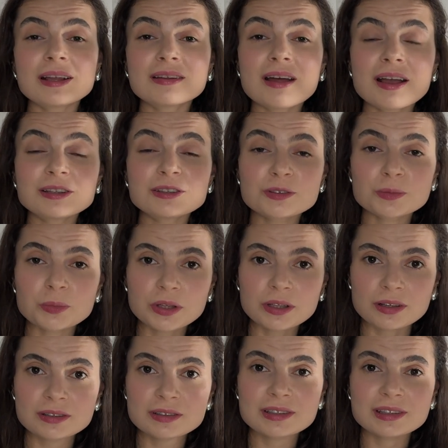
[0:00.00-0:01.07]

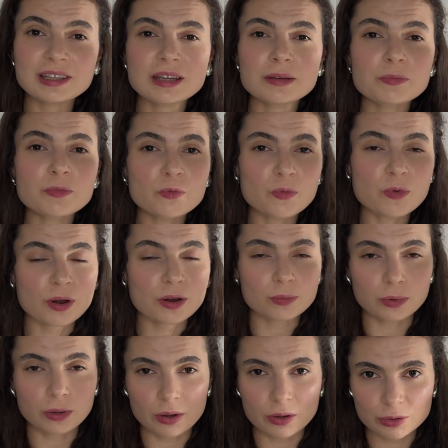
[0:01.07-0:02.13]
90-minute deep
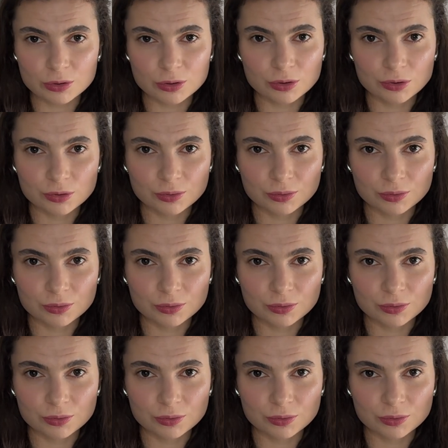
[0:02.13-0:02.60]
work blocks.